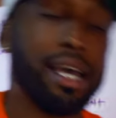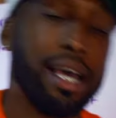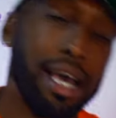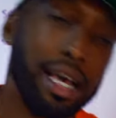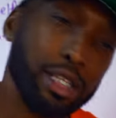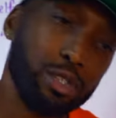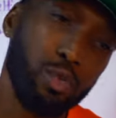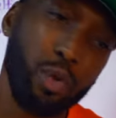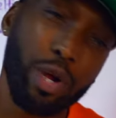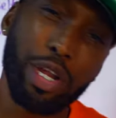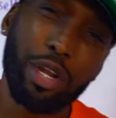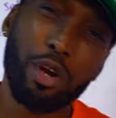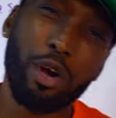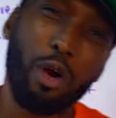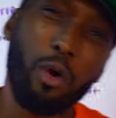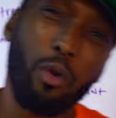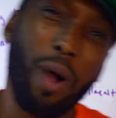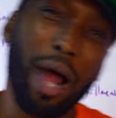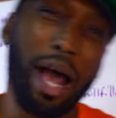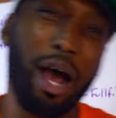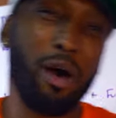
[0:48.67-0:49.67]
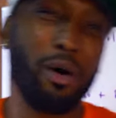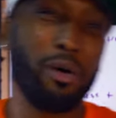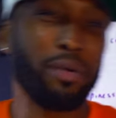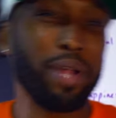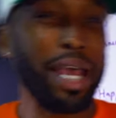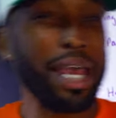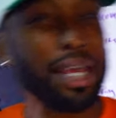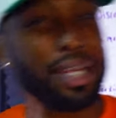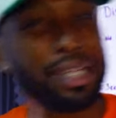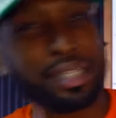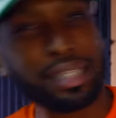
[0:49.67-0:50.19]
is when you're around
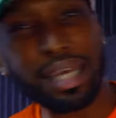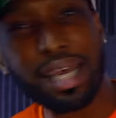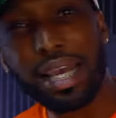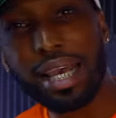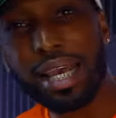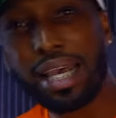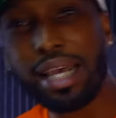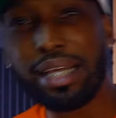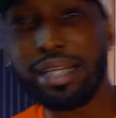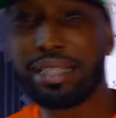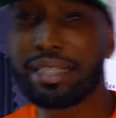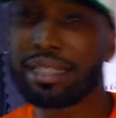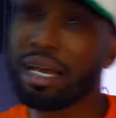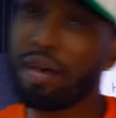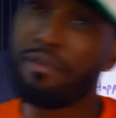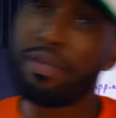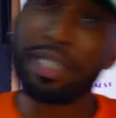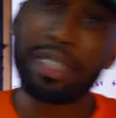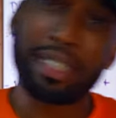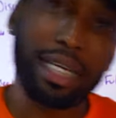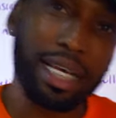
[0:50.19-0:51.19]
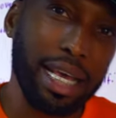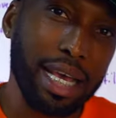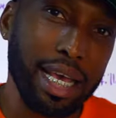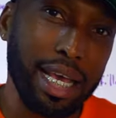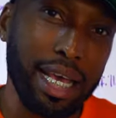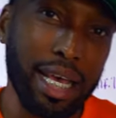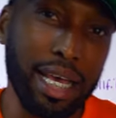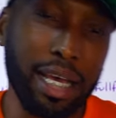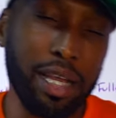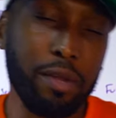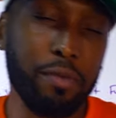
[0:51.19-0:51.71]
18,
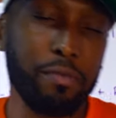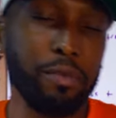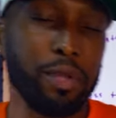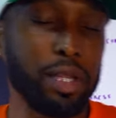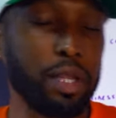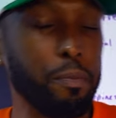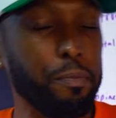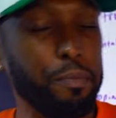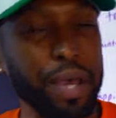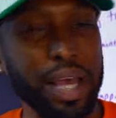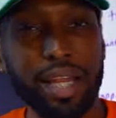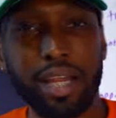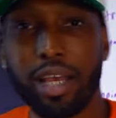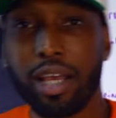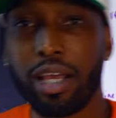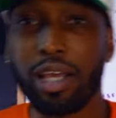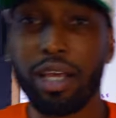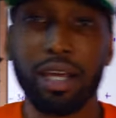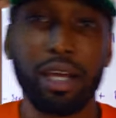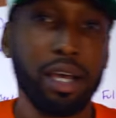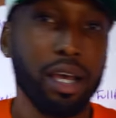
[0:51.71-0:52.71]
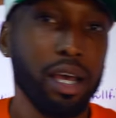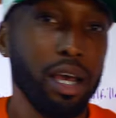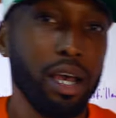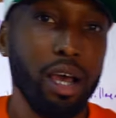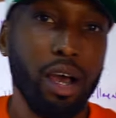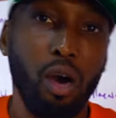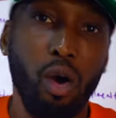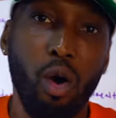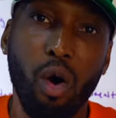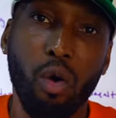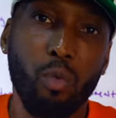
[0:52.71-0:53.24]
17, depending
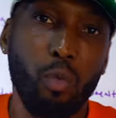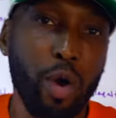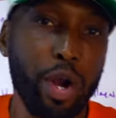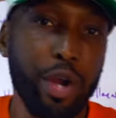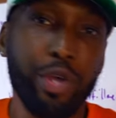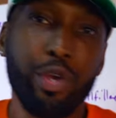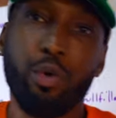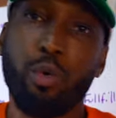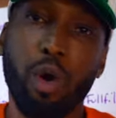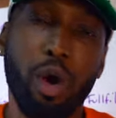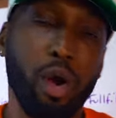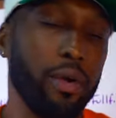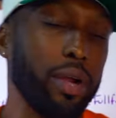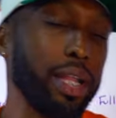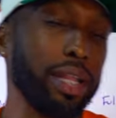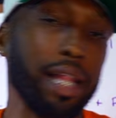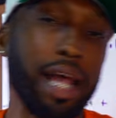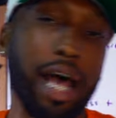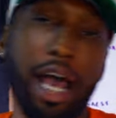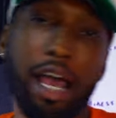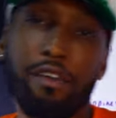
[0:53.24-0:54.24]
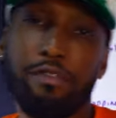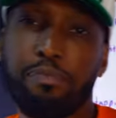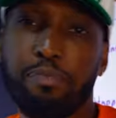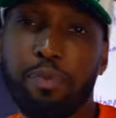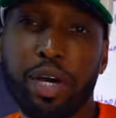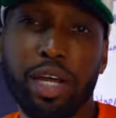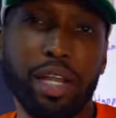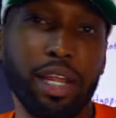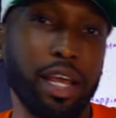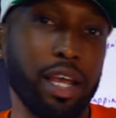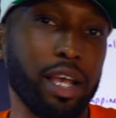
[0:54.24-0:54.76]
on where you were in life,
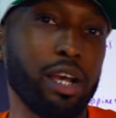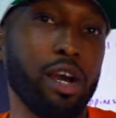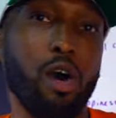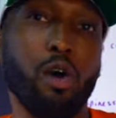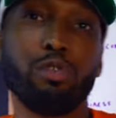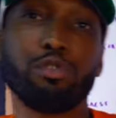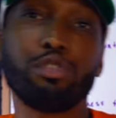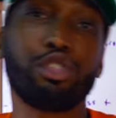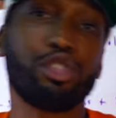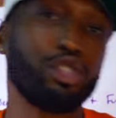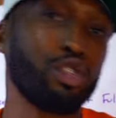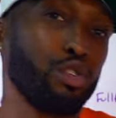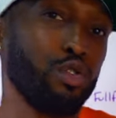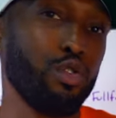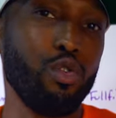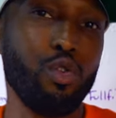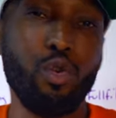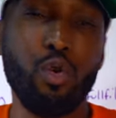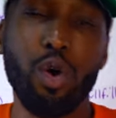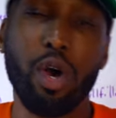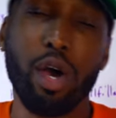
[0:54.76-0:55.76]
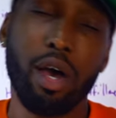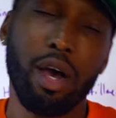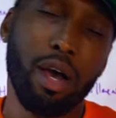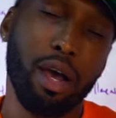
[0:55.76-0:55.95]
but it goes to